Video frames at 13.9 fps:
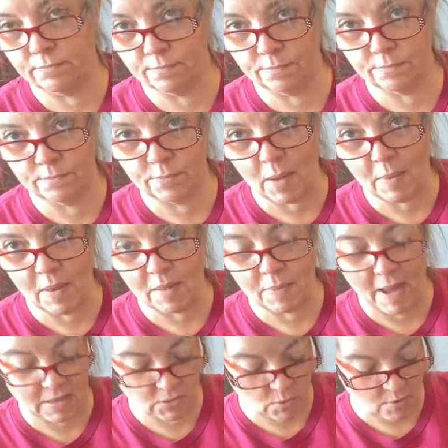probably about the
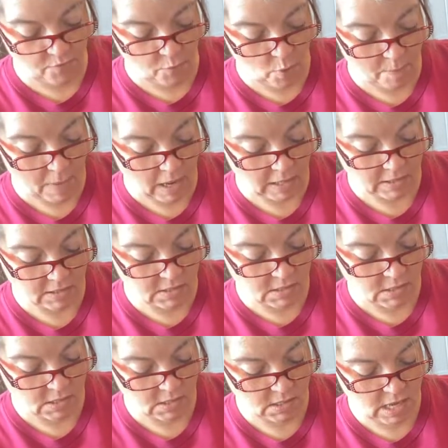past 3 or 4 months
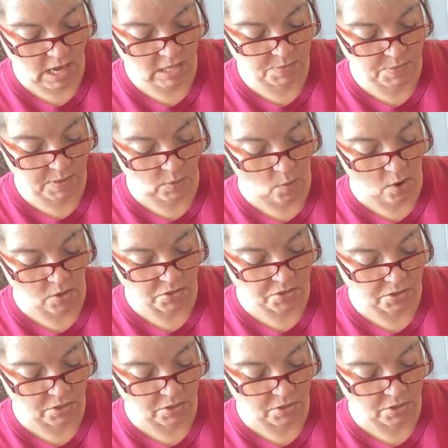has been the worst.